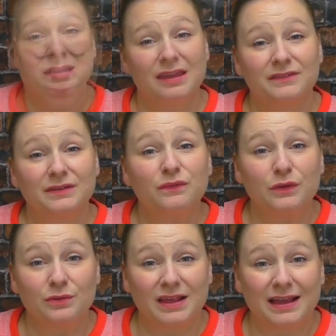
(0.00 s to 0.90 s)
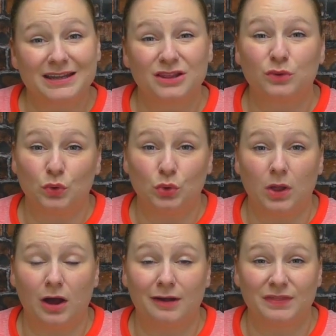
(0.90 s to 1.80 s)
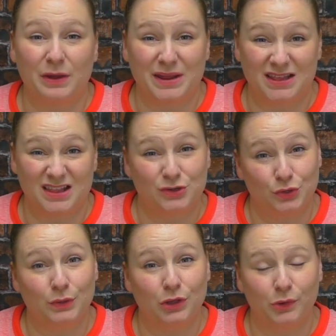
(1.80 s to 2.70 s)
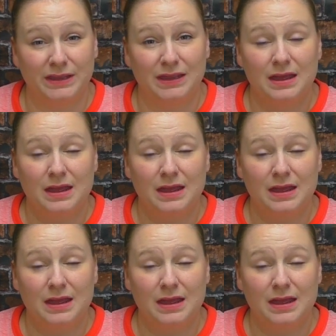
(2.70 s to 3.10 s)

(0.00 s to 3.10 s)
Give it a few seconds to cool off, that way it's not too gooey,